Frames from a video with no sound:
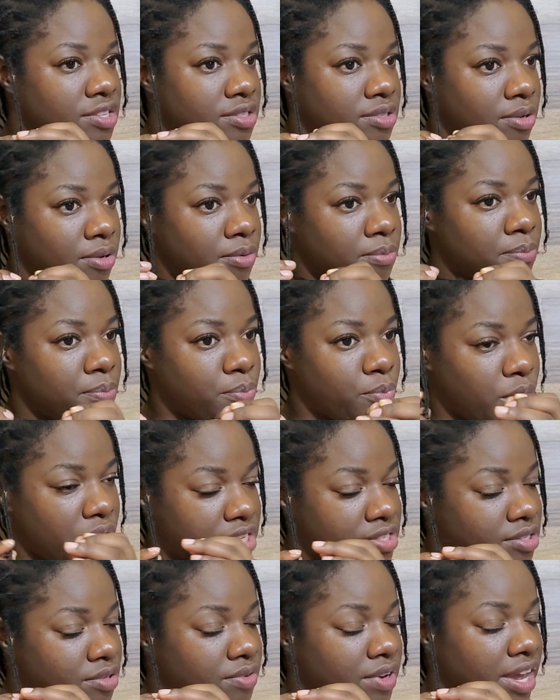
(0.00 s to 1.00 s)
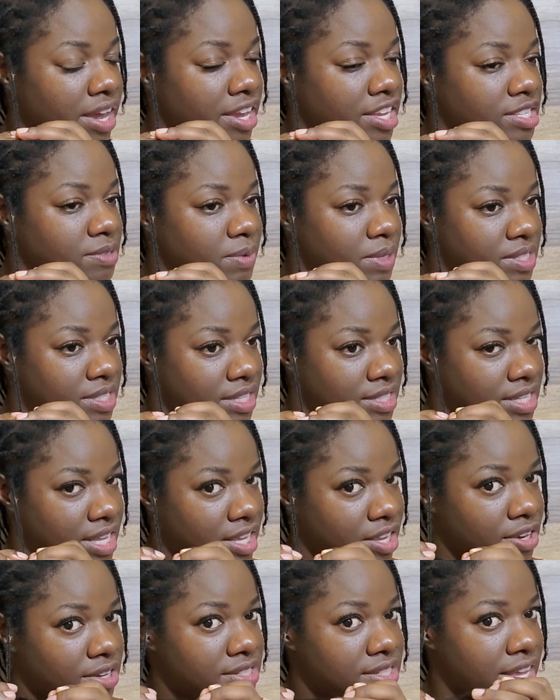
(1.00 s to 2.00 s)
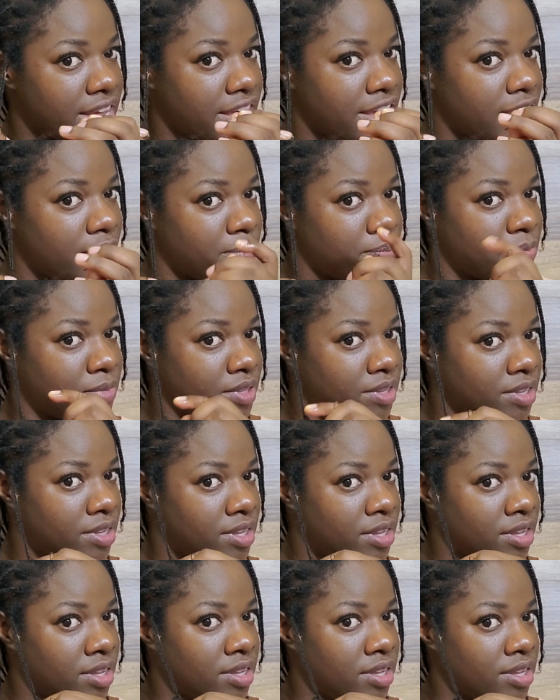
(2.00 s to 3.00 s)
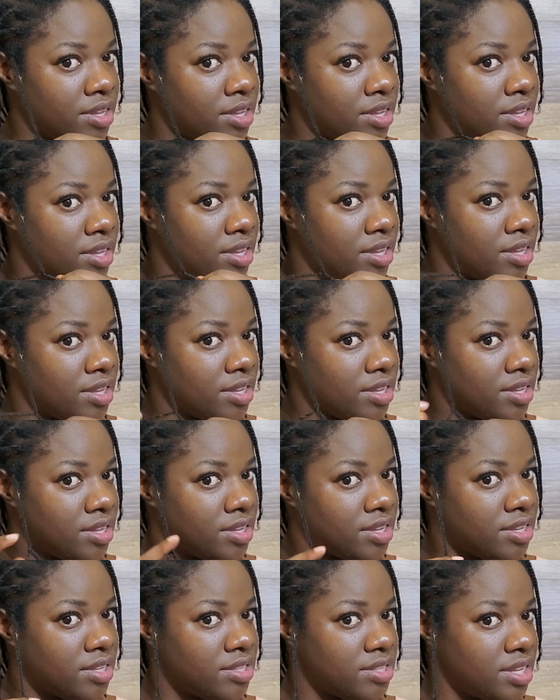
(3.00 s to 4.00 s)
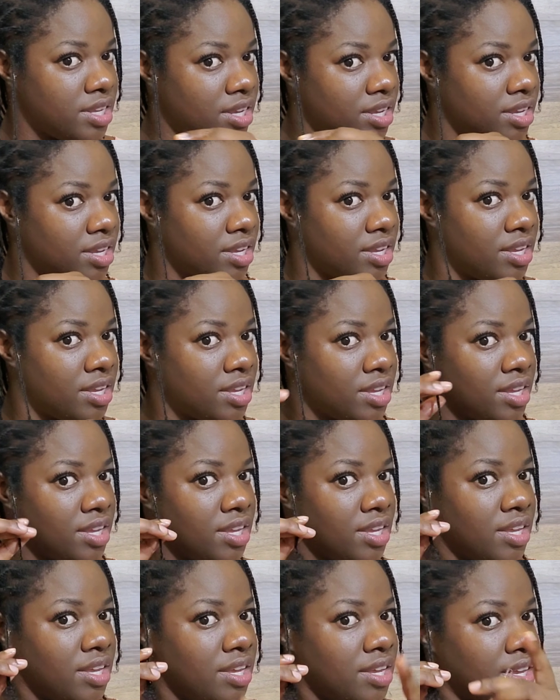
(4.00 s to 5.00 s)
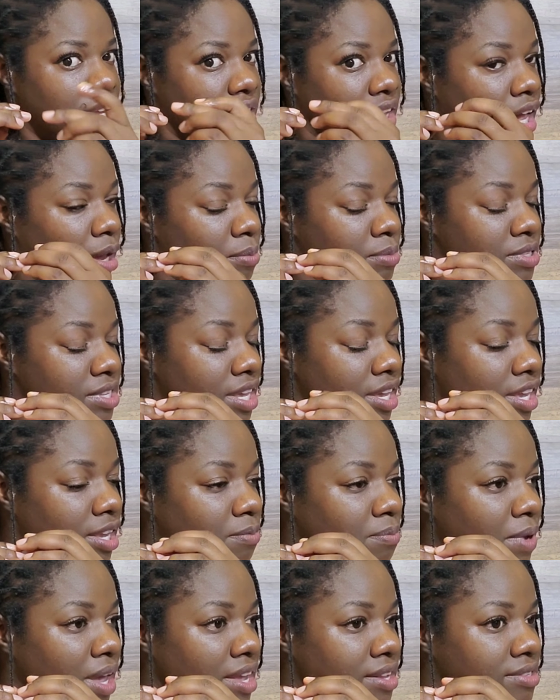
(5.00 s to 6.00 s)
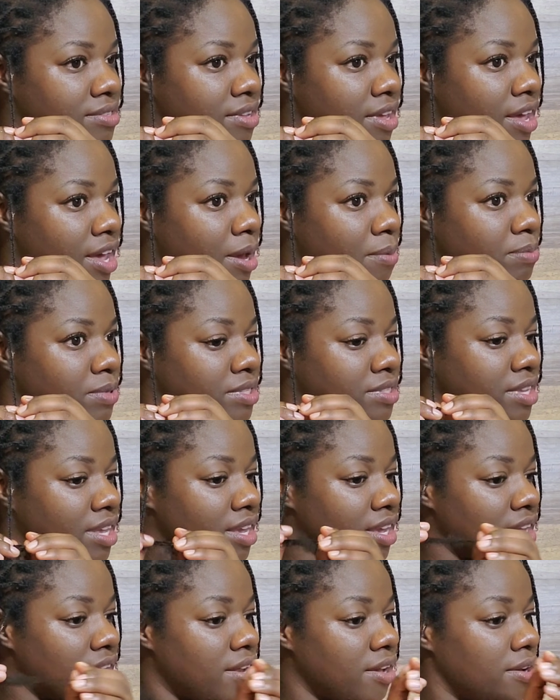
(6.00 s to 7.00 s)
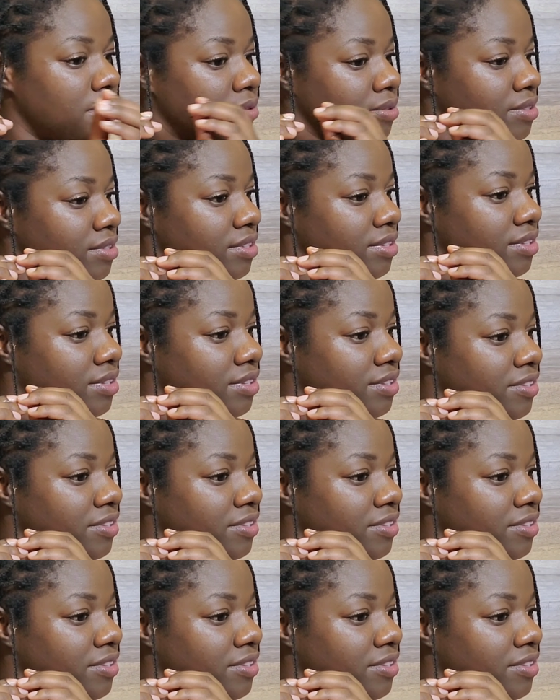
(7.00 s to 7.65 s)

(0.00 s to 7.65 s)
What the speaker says: So moisturize, plus you take your time. See? I'm taking my time to take it out.